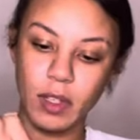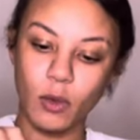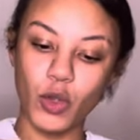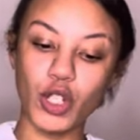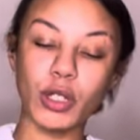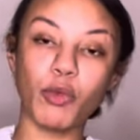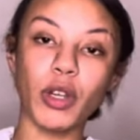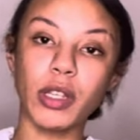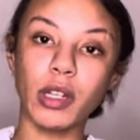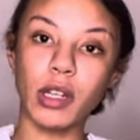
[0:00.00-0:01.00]
which is more
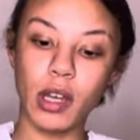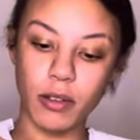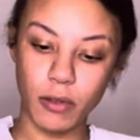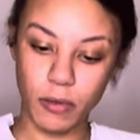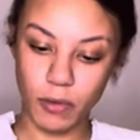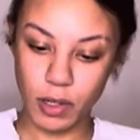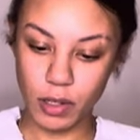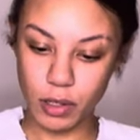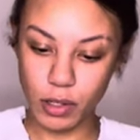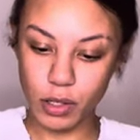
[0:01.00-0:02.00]
than enough
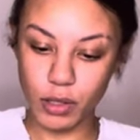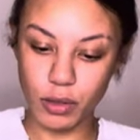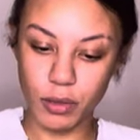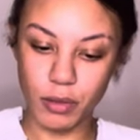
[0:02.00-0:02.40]
to do